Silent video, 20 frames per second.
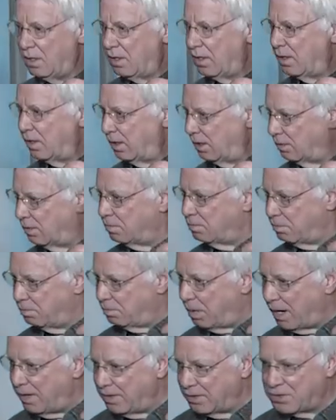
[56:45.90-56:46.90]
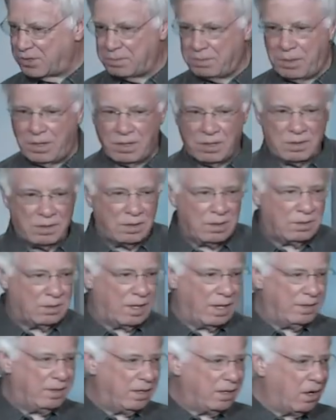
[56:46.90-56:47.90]
And by the Spirit, I
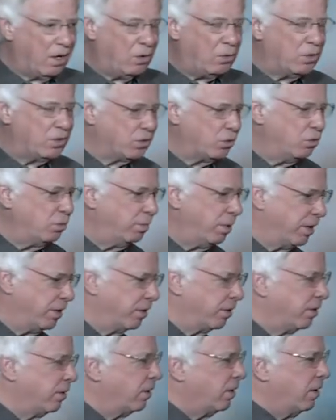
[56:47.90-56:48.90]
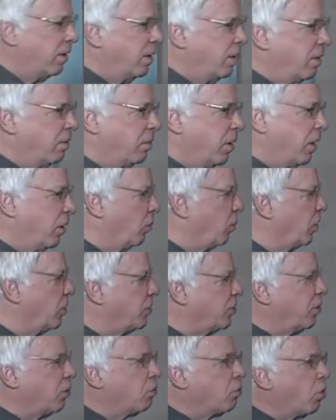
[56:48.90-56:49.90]
think I always knew better, but it was
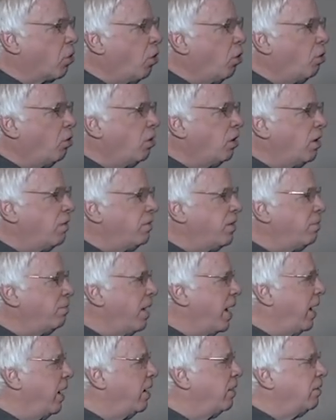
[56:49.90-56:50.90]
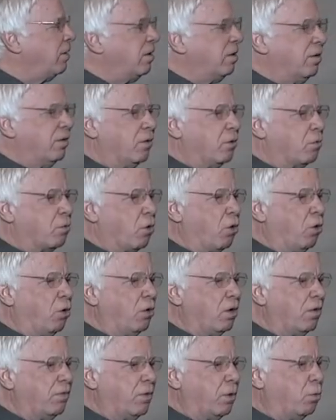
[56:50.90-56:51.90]
the role of the man, the
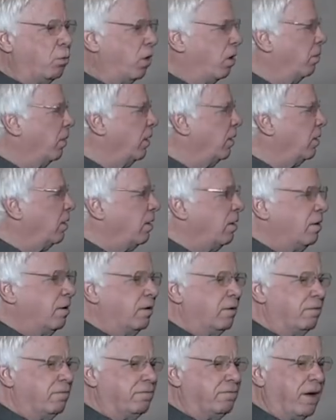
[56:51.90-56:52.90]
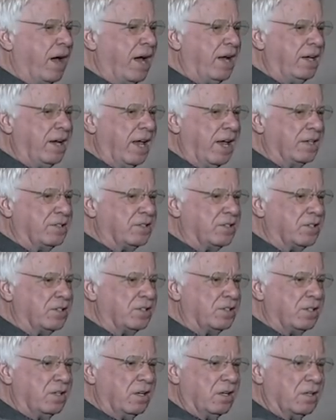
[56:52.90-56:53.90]
role of the woman,
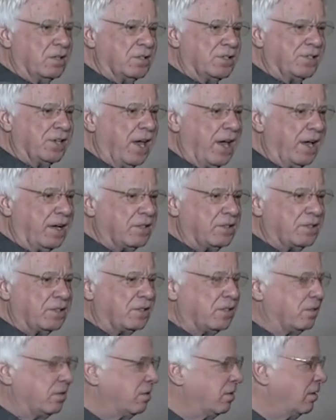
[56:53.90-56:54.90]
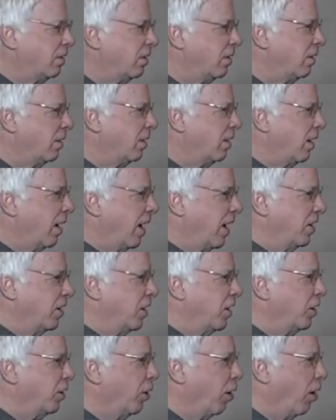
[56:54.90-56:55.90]
finances, sex, and
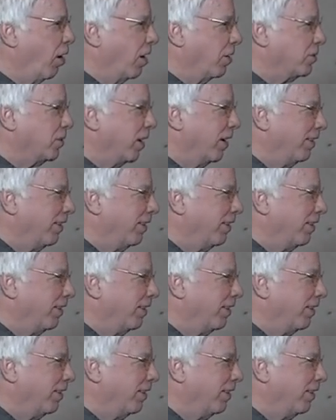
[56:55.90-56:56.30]
in laws.